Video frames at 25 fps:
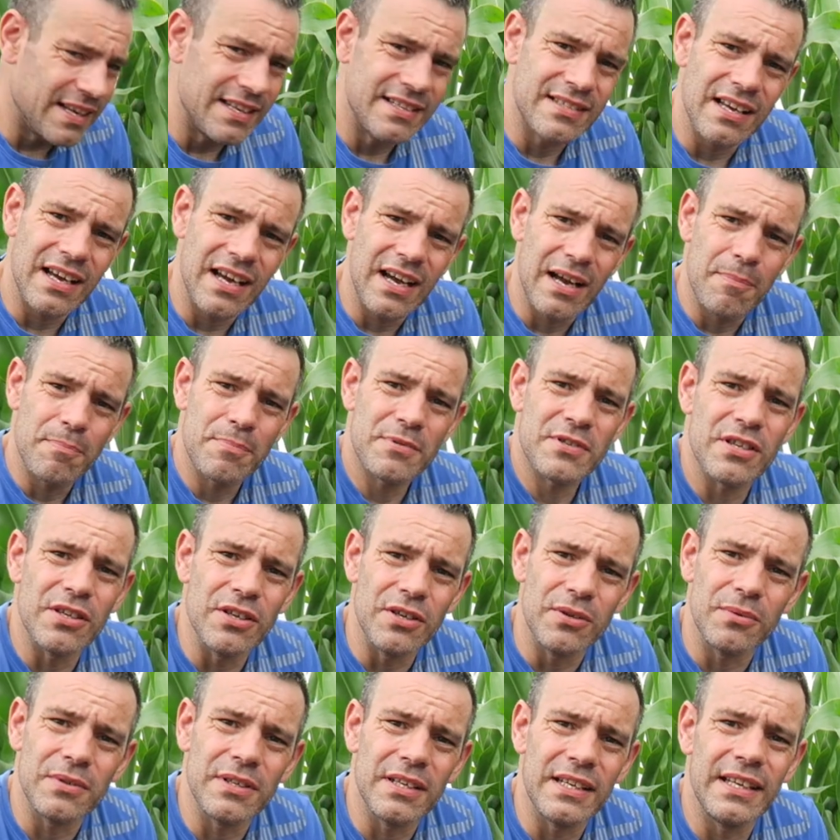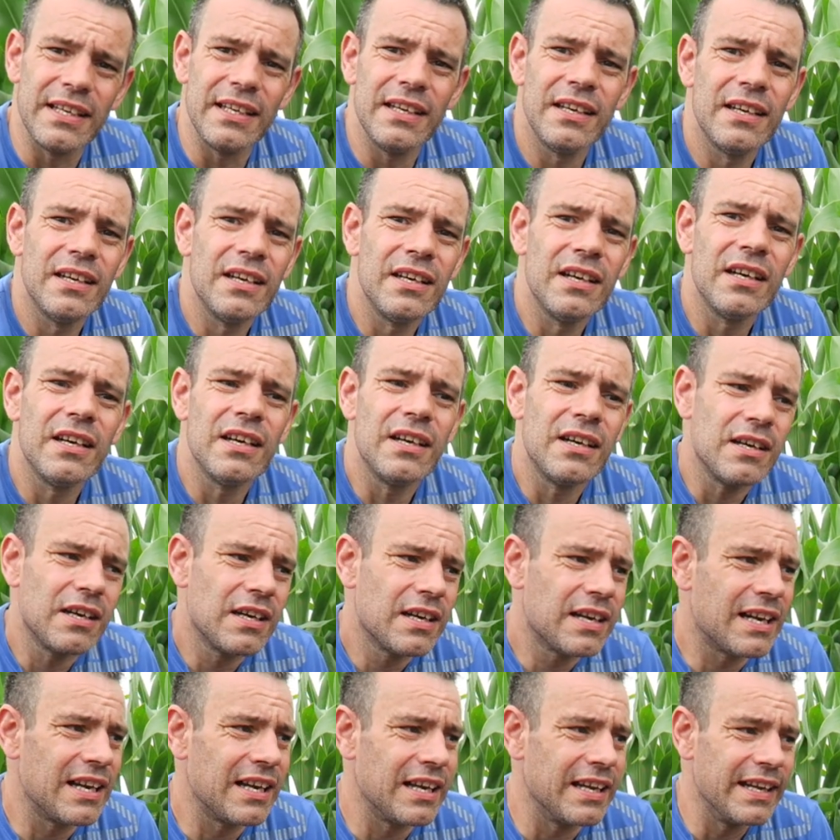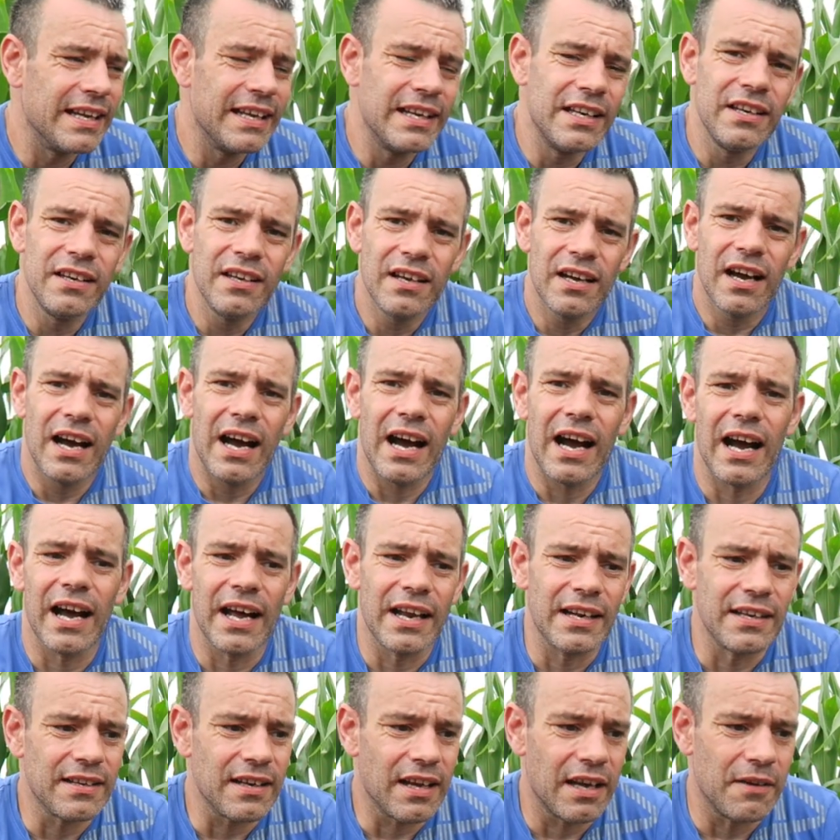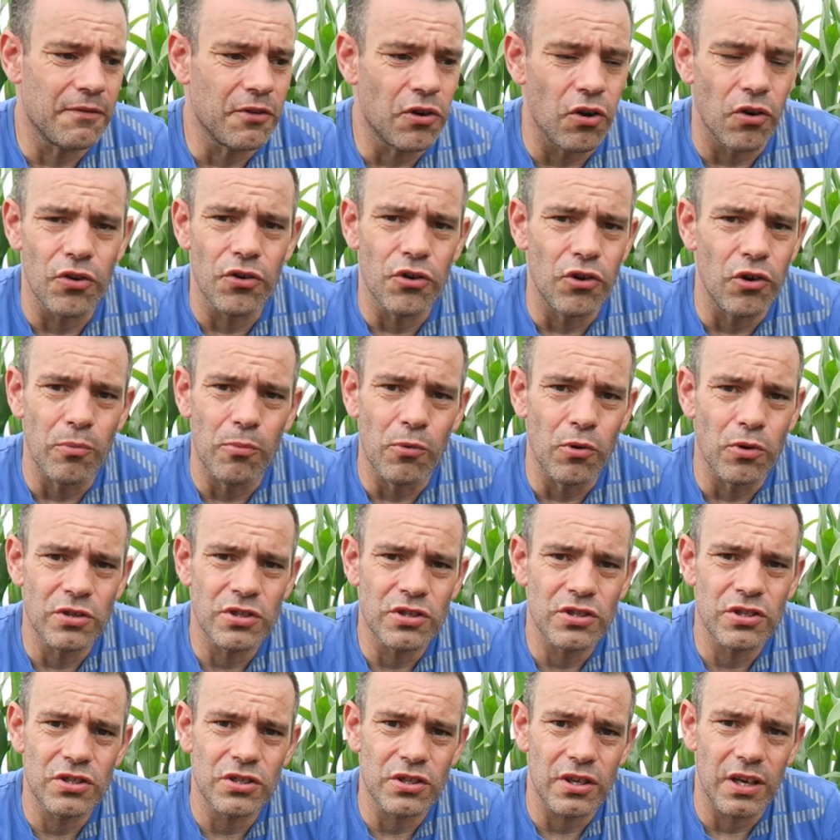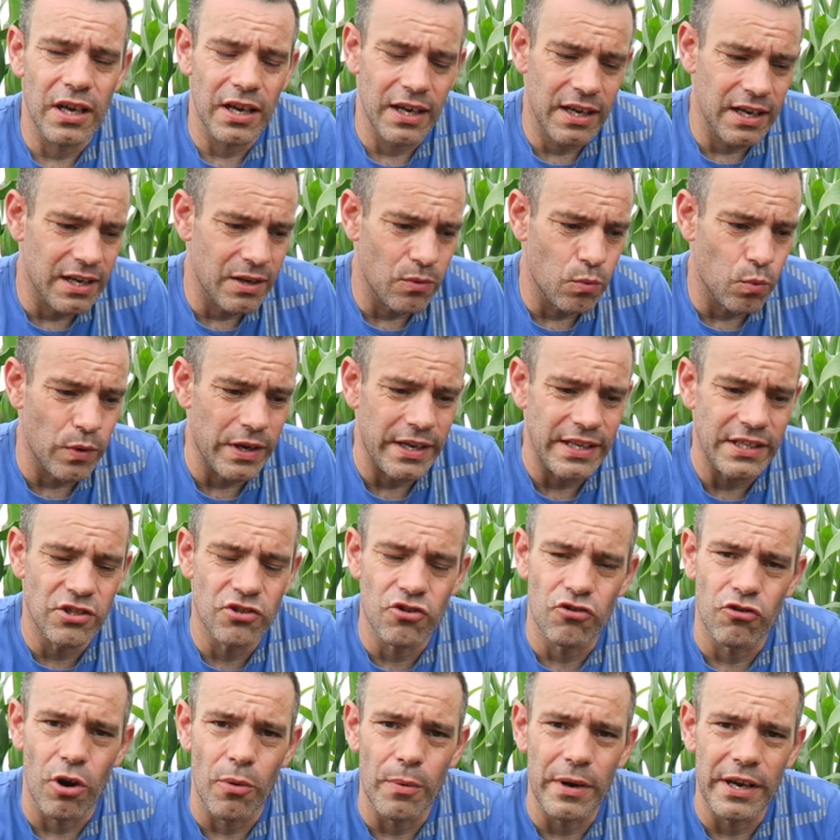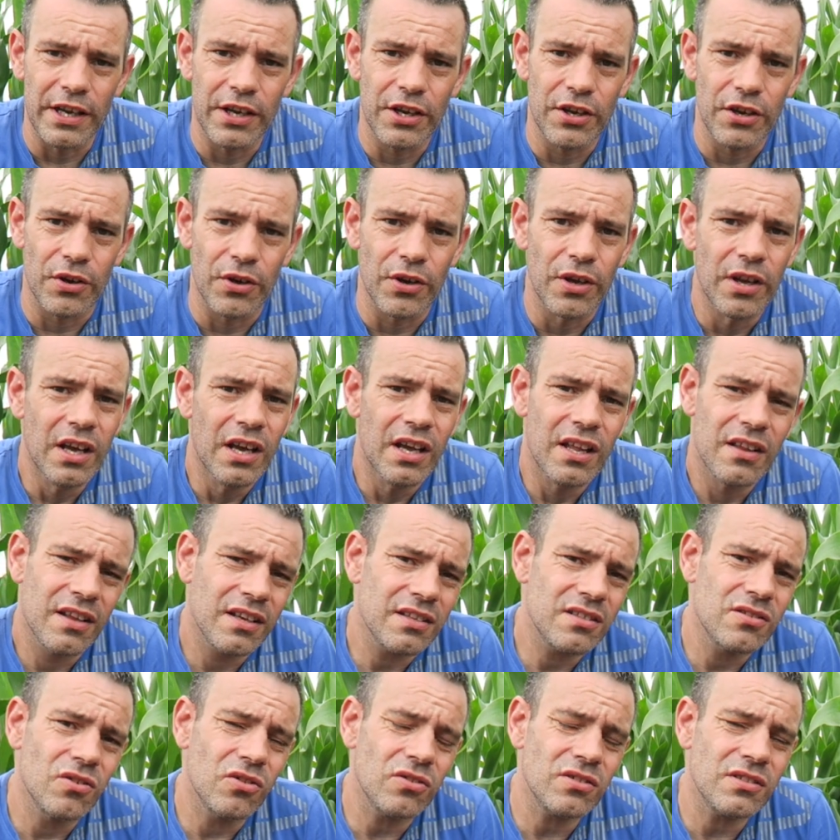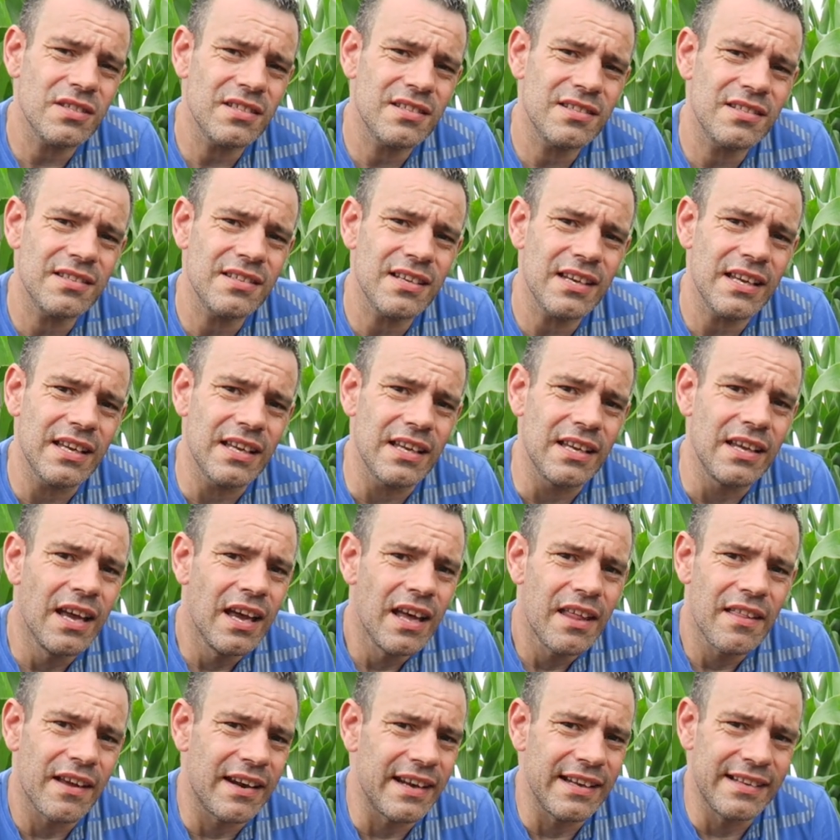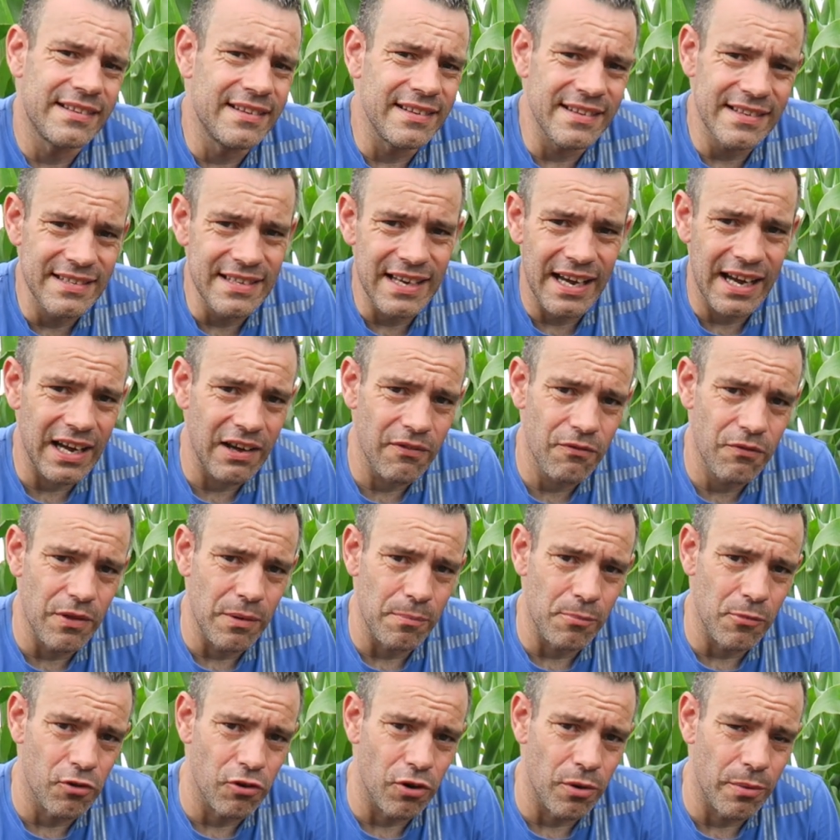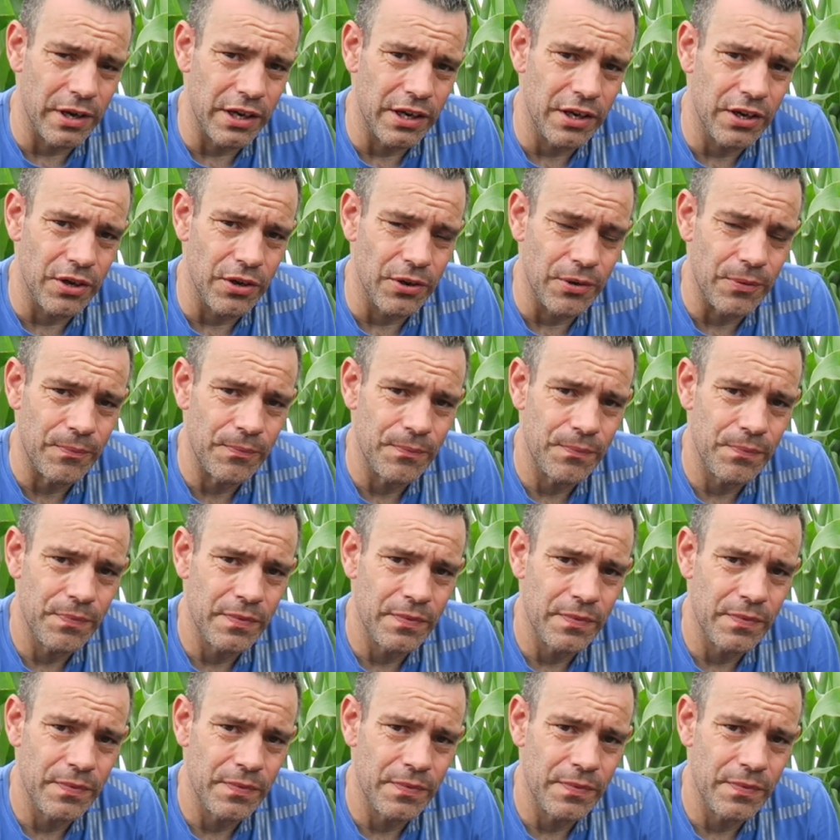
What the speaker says: is absolutely clean and I've got no more weeds growing here. That's not to say that I didn't have them growing here.